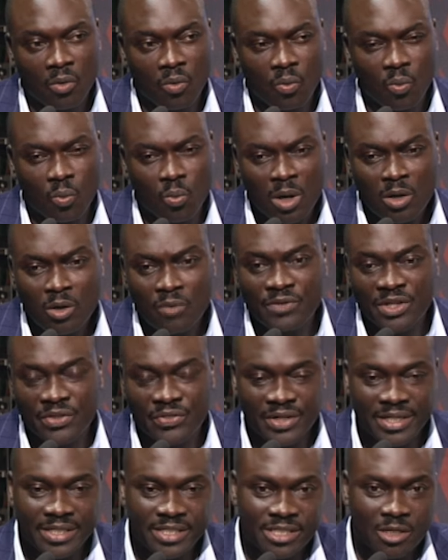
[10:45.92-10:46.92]
One of the
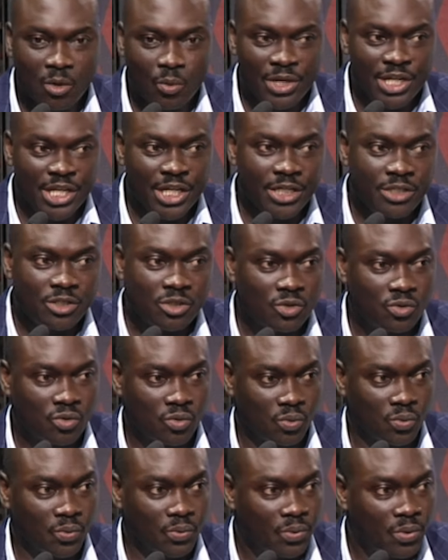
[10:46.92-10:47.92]
things that we need to
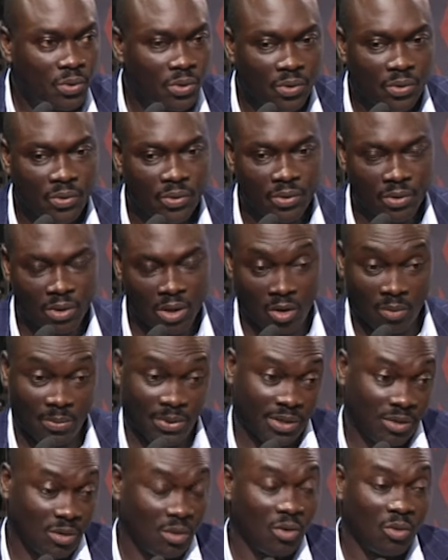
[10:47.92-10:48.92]
do, I
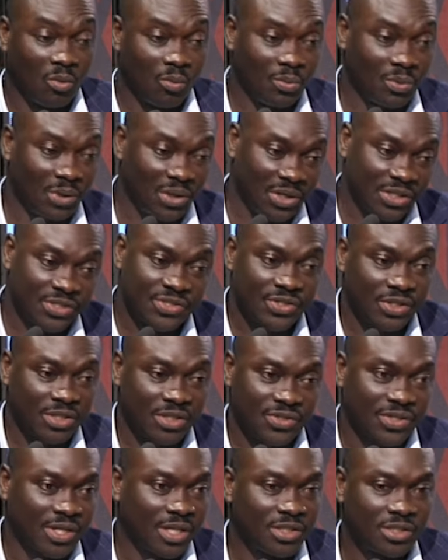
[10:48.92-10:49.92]
mean, oh, let's
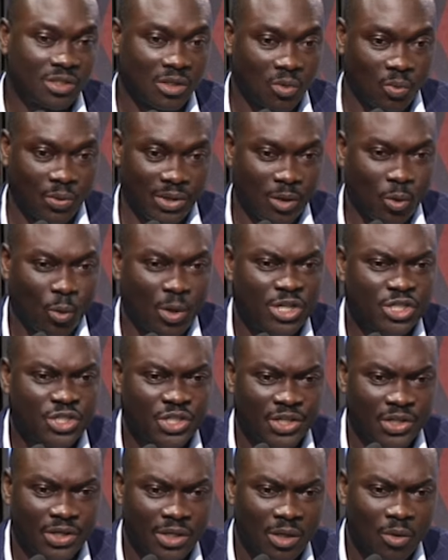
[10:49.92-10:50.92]
start with the
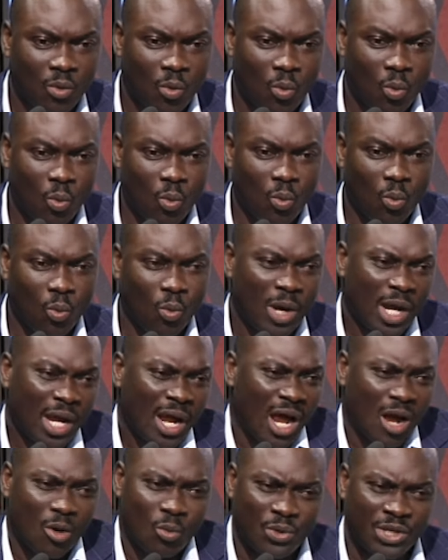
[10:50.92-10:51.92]
question, where
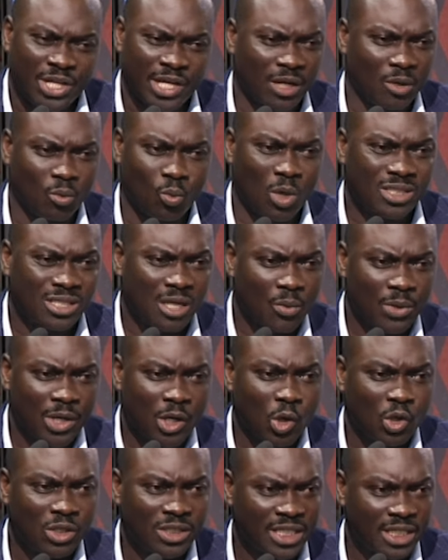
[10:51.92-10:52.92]
are we and what are we
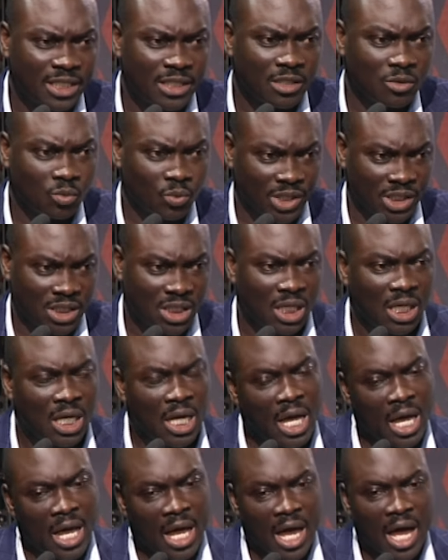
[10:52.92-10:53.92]
contending with?
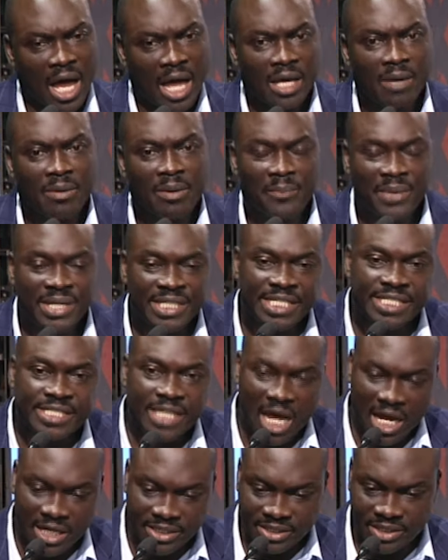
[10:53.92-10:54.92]
I am a bit
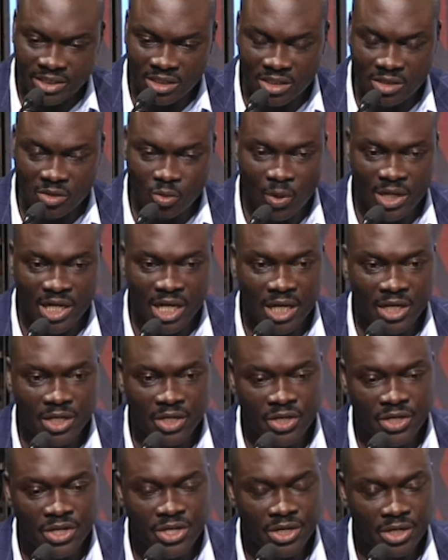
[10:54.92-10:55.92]
disheartened when I
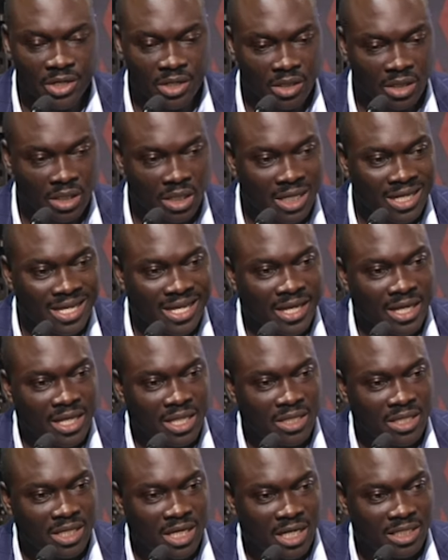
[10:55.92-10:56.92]
hear
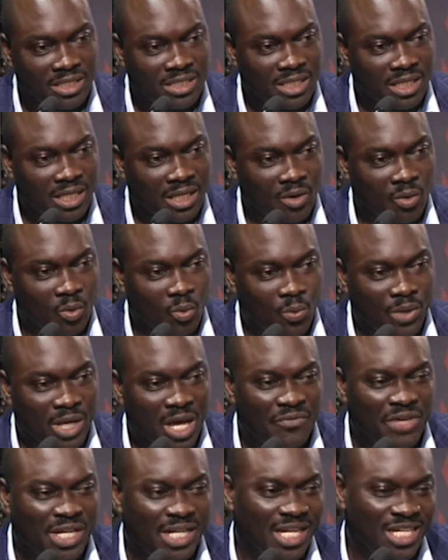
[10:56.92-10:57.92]
that we
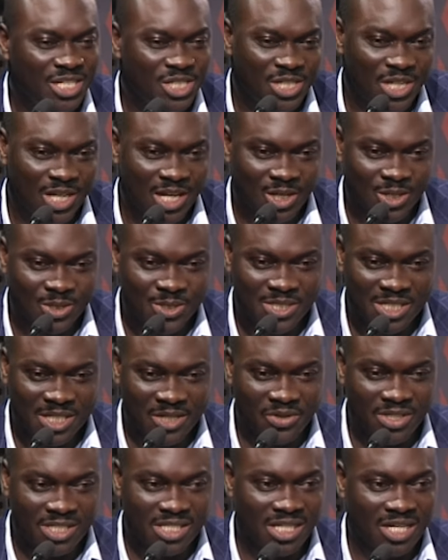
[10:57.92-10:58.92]
have a national
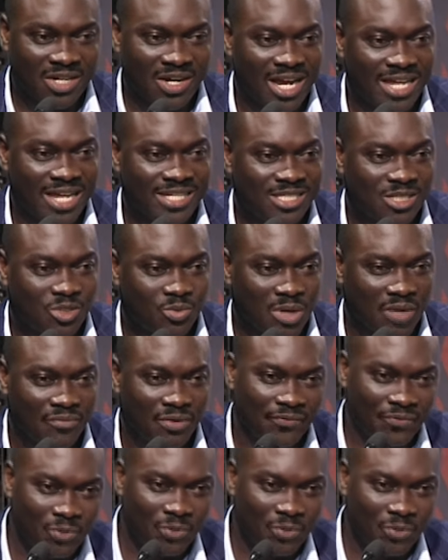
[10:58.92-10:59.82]
security crisis, we have a food